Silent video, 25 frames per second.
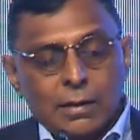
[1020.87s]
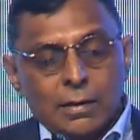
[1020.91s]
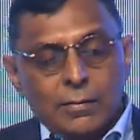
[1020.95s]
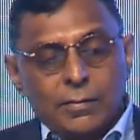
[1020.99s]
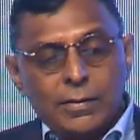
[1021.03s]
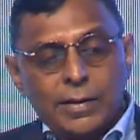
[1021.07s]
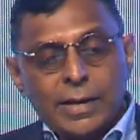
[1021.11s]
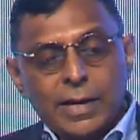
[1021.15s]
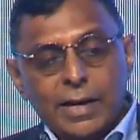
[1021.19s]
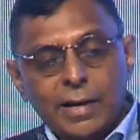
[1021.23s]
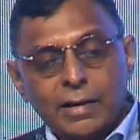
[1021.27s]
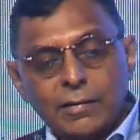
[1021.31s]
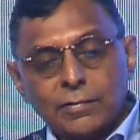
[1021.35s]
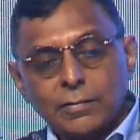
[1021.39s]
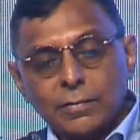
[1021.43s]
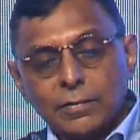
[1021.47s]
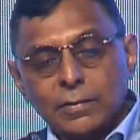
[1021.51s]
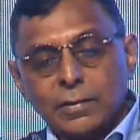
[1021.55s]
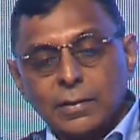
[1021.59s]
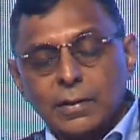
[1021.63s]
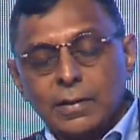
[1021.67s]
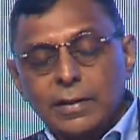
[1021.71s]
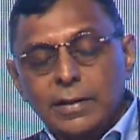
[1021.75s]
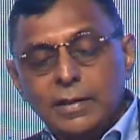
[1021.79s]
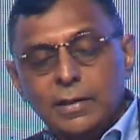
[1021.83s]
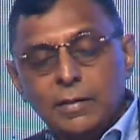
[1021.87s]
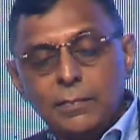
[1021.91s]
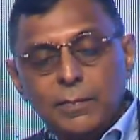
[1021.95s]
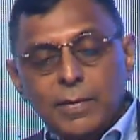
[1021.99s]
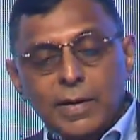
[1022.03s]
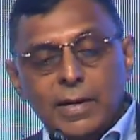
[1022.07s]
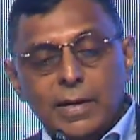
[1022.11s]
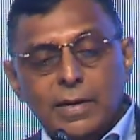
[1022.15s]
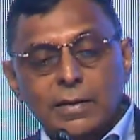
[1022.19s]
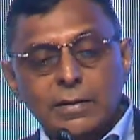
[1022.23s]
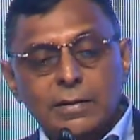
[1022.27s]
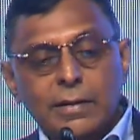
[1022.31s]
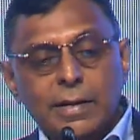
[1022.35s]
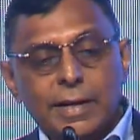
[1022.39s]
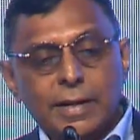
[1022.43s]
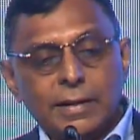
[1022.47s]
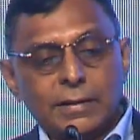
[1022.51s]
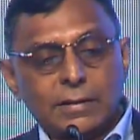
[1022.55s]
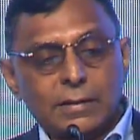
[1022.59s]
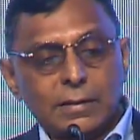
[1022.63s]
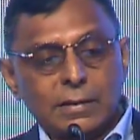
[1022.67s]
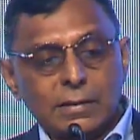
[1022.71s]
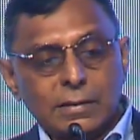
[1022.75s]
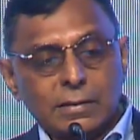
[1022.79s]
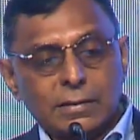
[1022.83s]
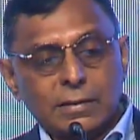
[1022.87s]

We have independent directors